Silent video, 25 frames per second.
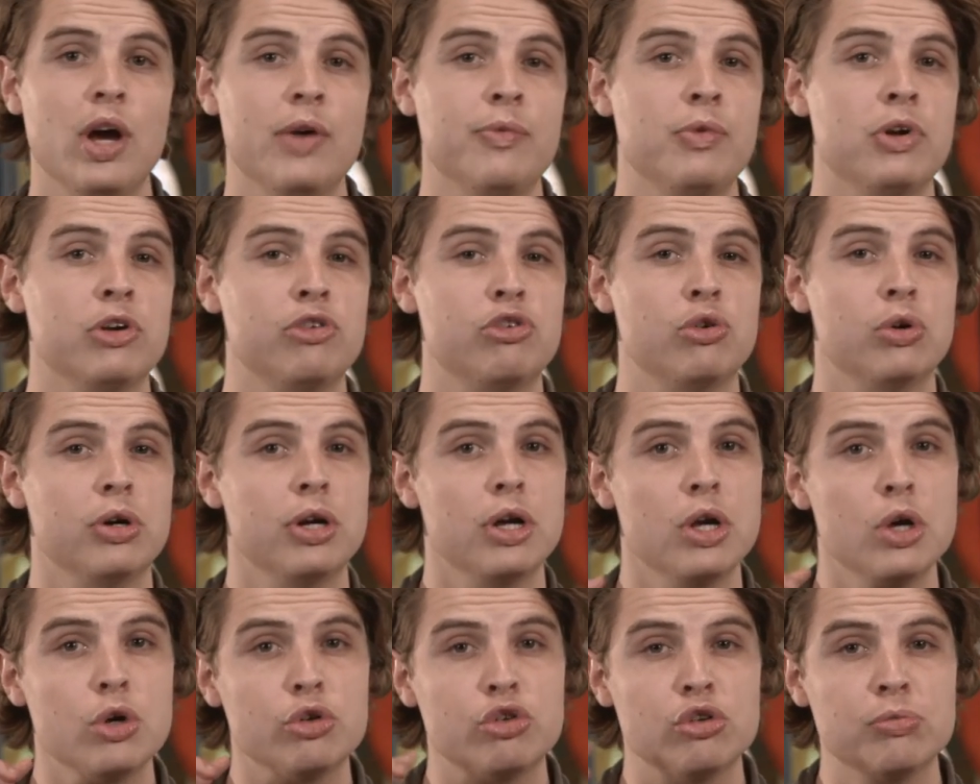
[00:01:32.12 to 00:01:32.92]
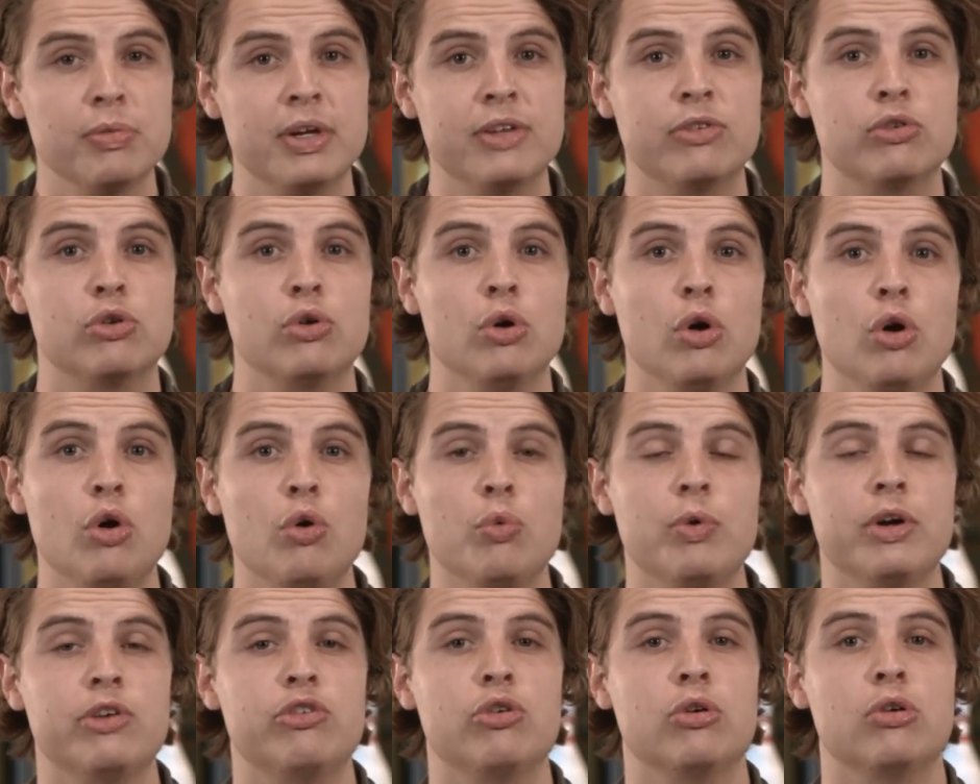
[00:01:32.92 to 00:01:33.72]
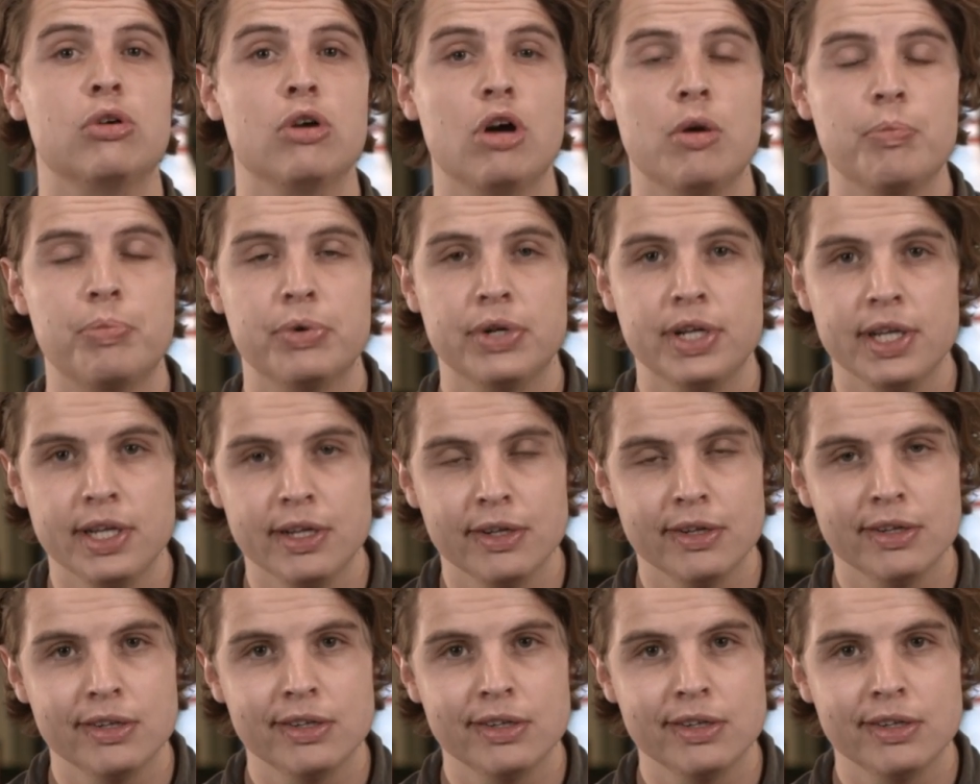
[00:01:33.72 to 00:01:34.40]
And what's your ultimate goal with your company?